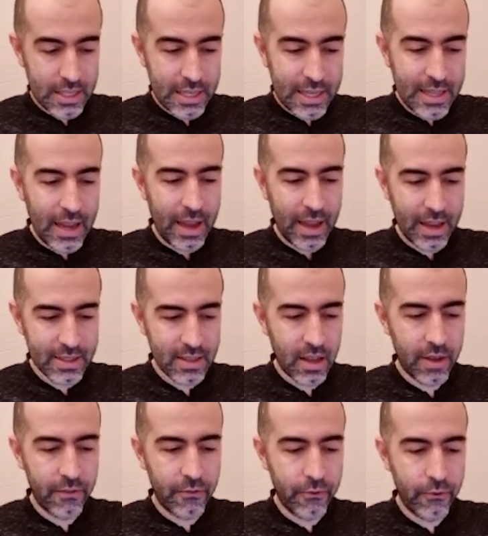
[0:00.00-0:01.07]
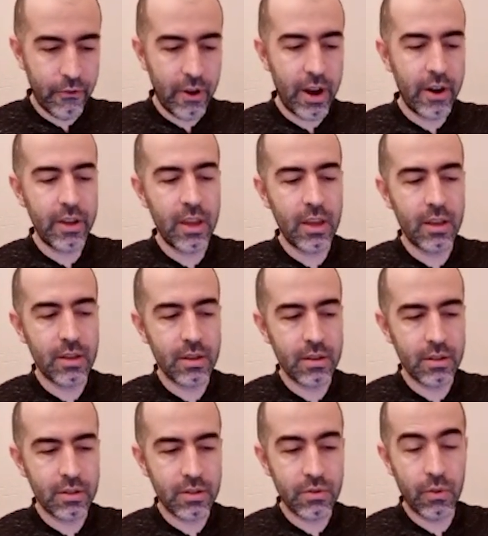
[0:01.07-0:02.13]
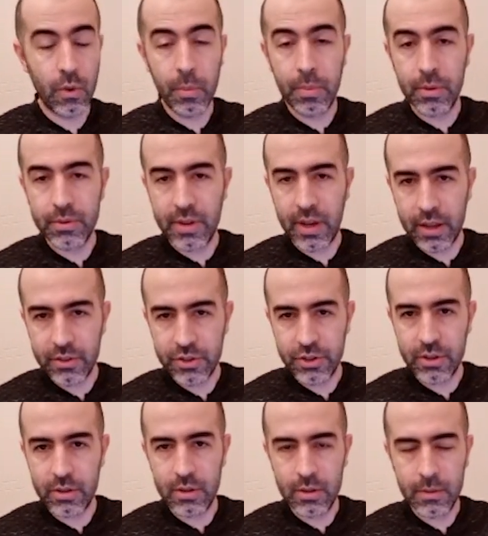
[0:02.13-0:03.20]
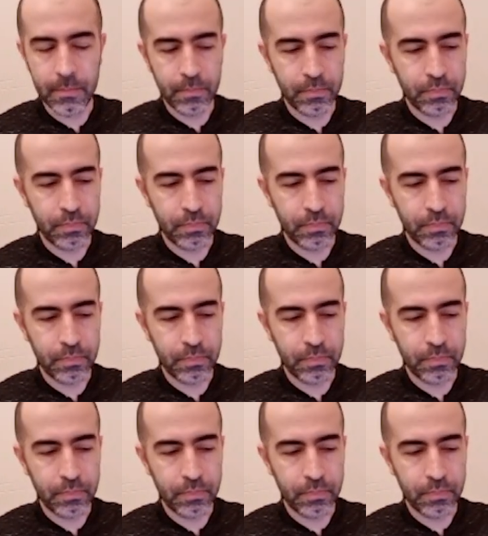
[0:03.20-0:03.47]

it has a very strong potential